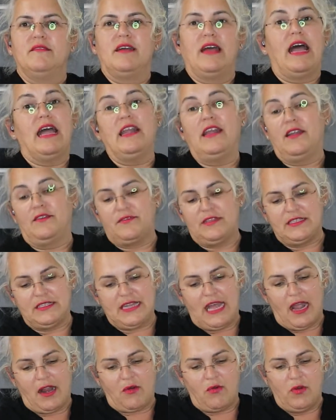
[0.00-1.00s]
I love this
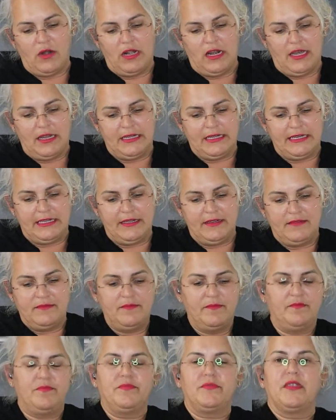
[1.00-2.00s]
aqua lining.
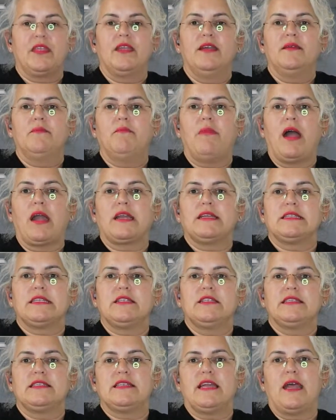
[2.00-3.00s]
Pockets on
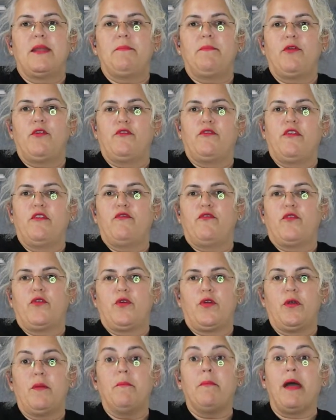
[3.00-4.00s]
the side, perfect
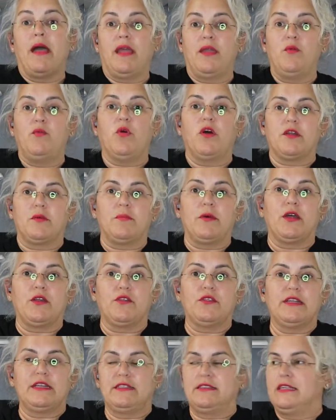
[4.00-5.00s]
for my water bottle
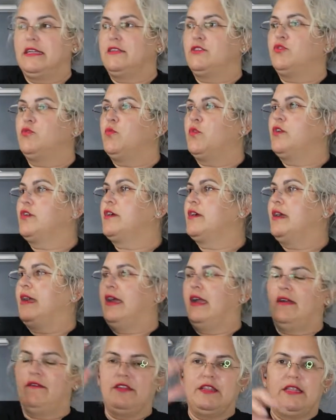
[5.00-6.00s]
that I take to work. I
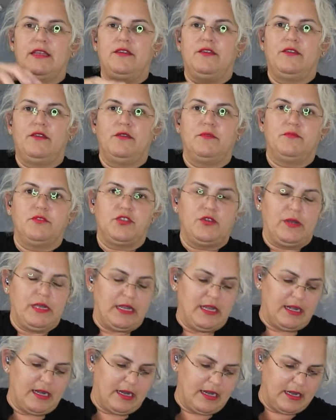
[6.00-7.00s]
have it there so I
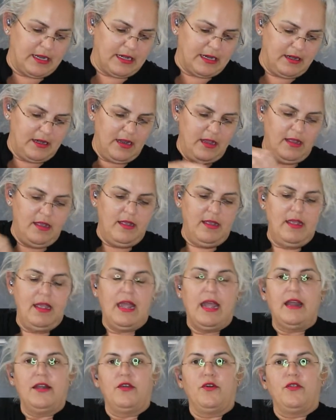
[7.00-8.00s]
cannot get it.
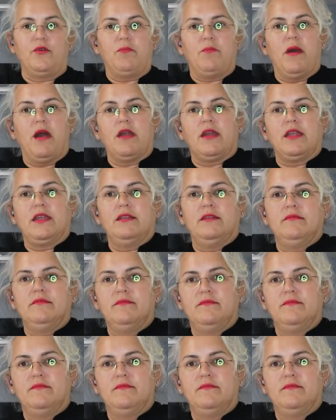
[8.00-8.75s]
Another pocket.